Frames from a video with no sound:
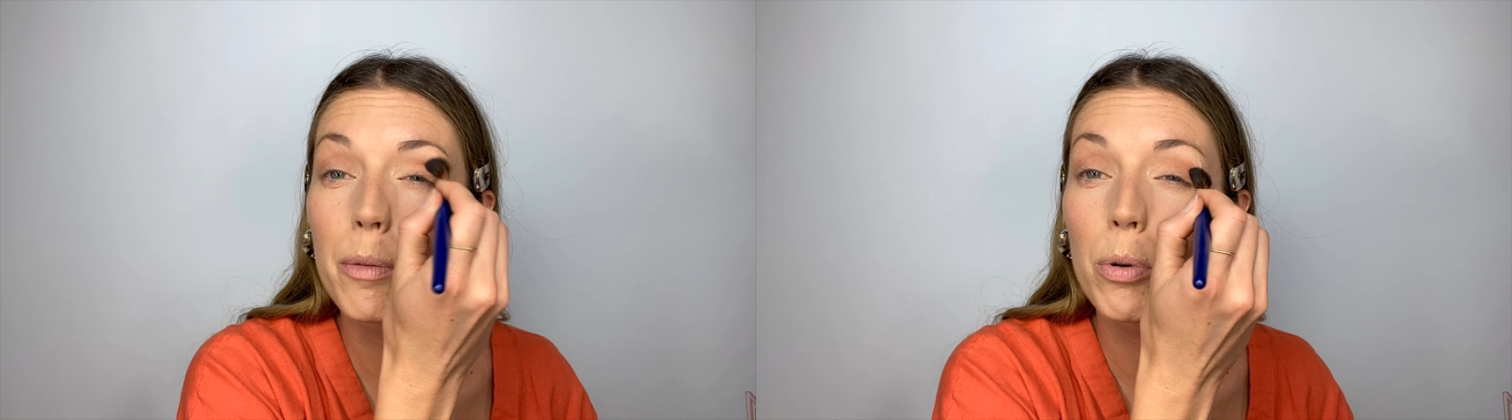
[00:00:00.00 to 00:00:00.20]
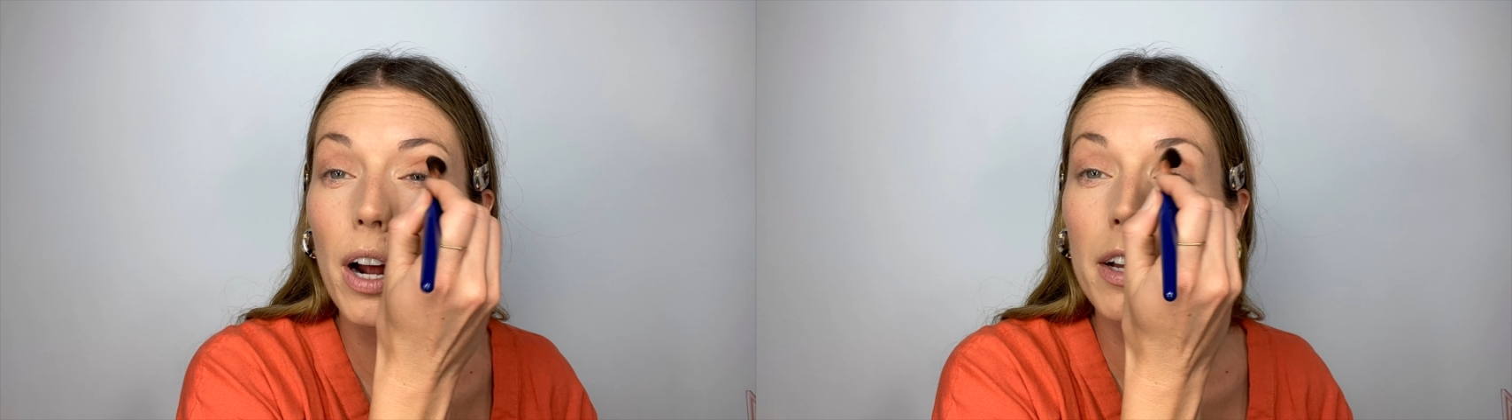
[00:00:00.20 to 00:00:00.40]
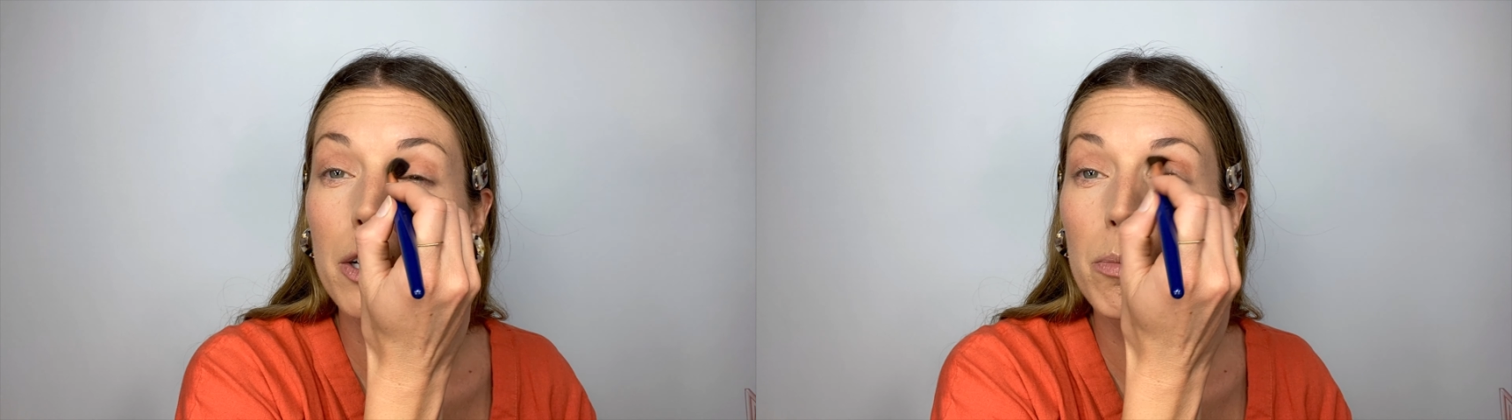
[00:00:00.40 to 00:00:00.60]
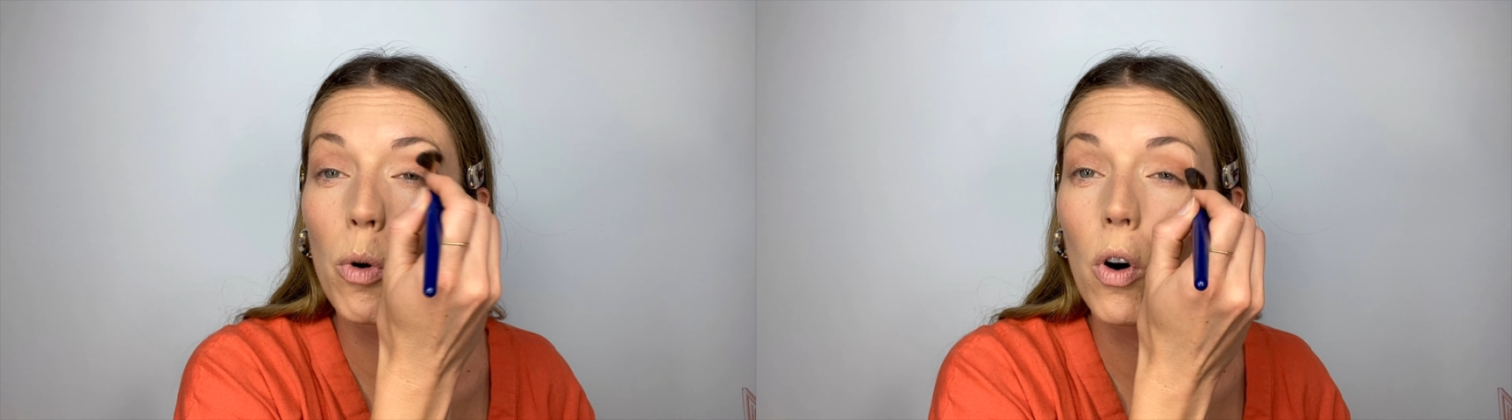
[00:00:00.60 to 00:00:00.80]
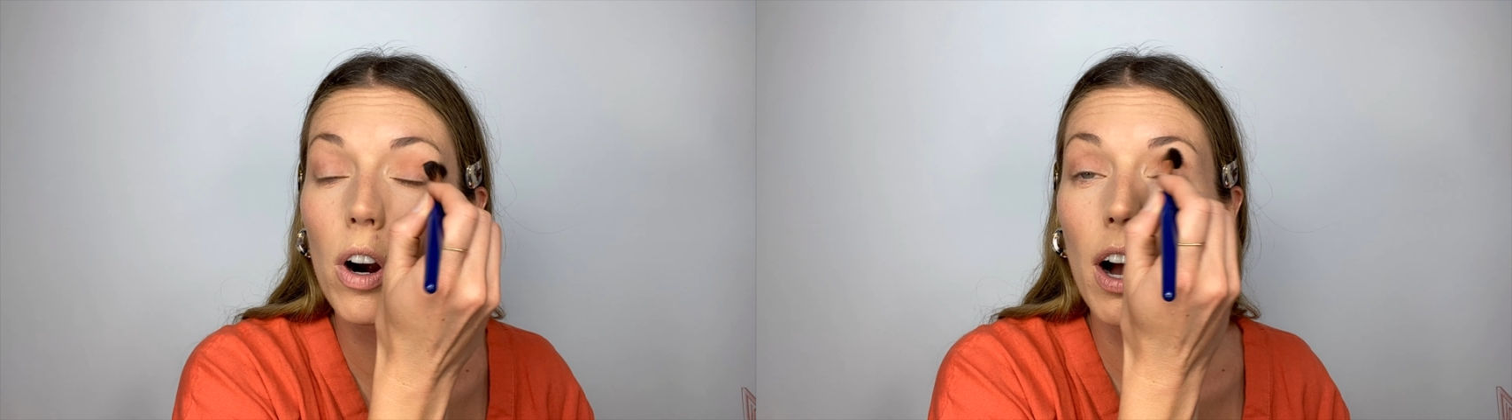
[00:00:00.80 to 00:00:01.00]
product
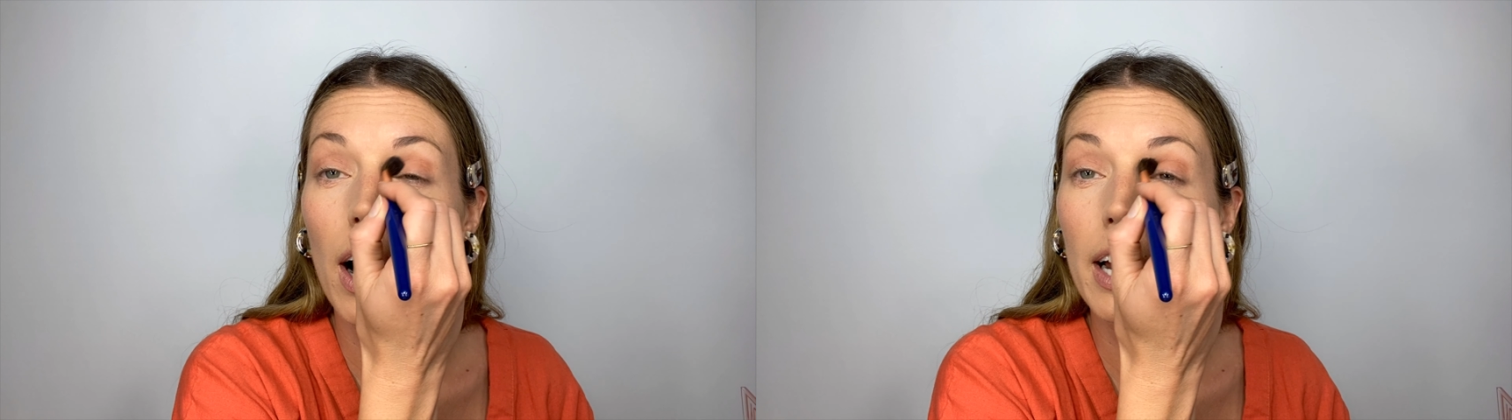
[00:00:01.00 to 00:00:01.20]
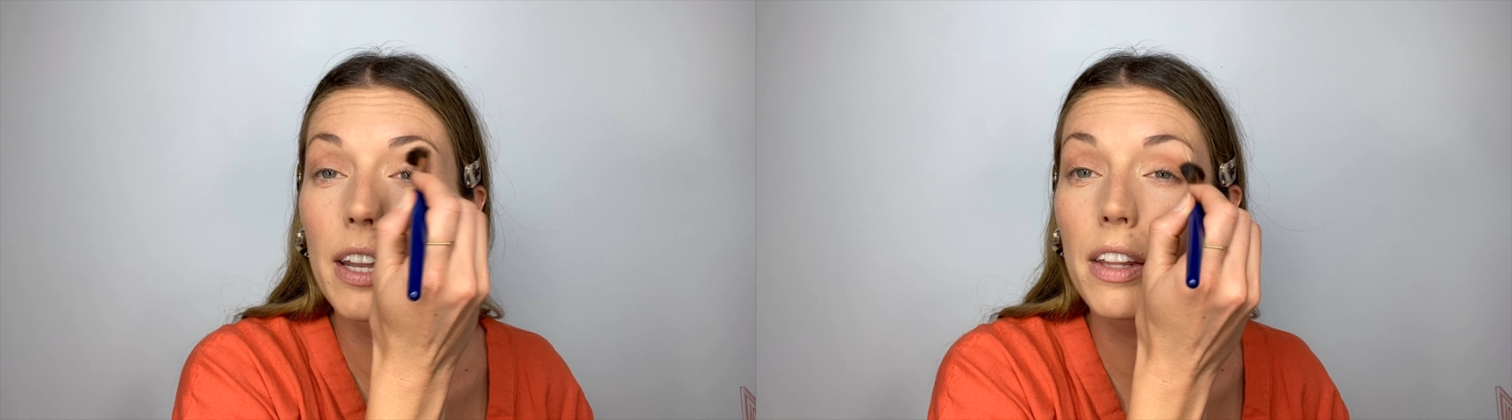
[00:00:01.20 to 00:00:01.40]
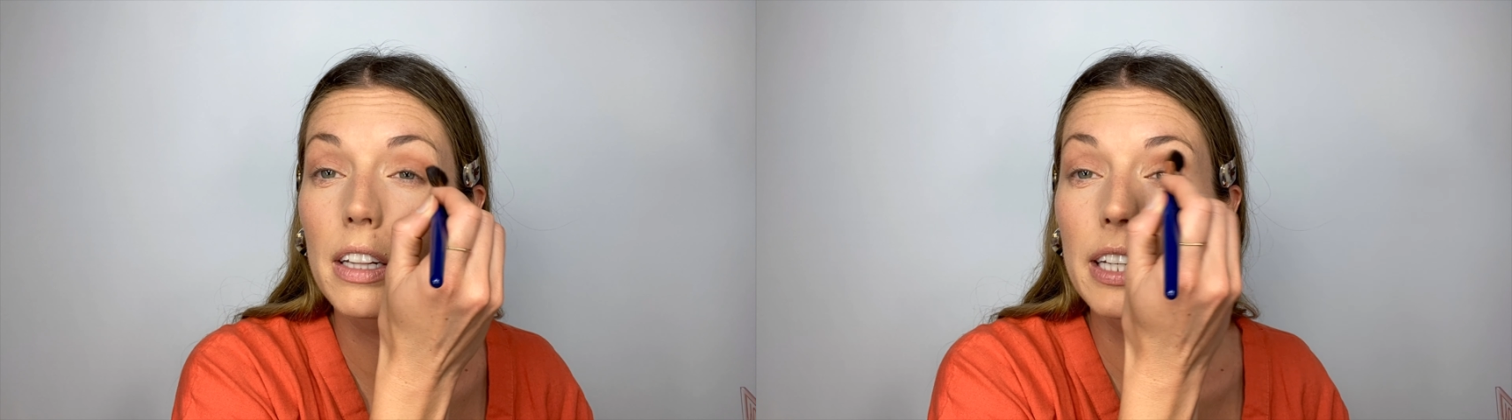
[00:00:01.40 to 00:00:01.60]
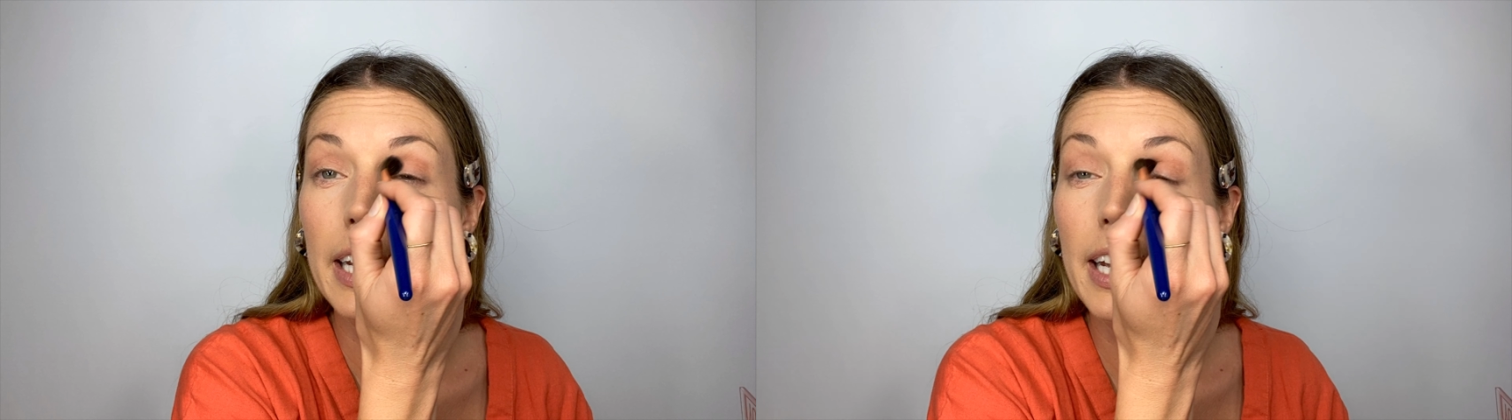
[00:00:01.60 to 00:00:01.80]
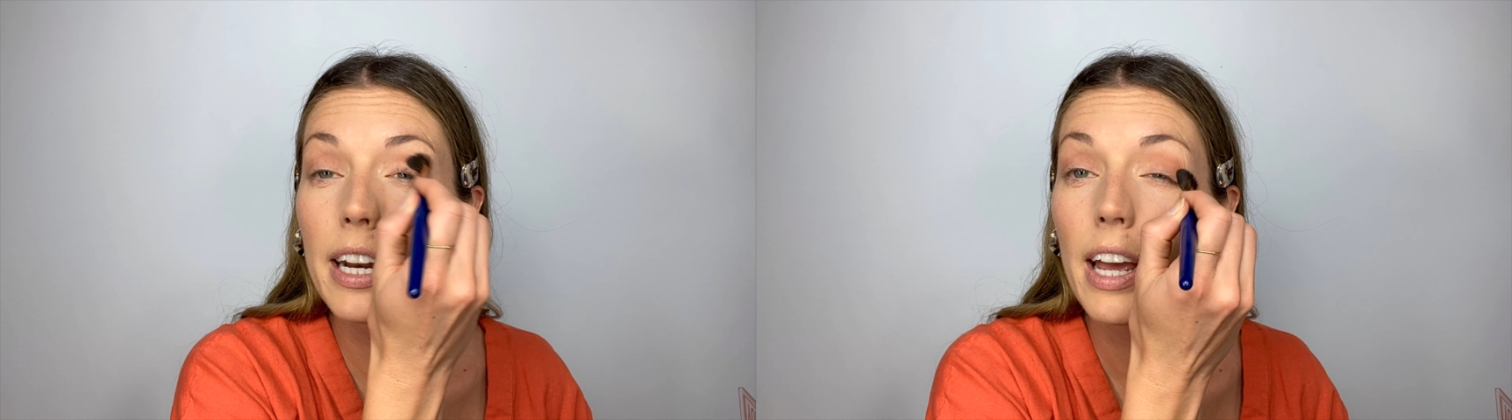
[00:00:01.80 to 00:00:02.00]
more on the
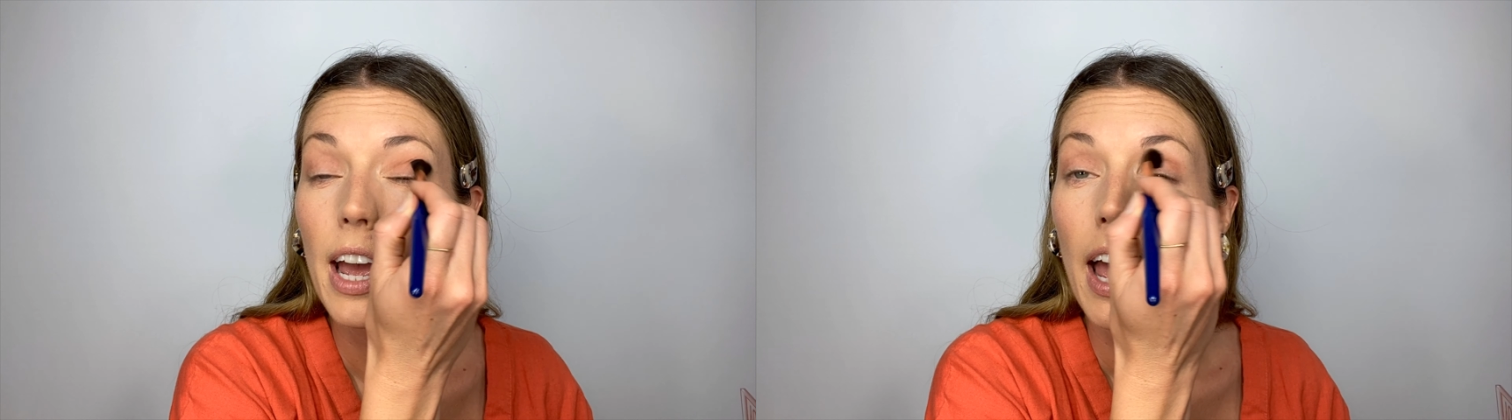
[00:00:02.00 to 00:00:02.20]
lid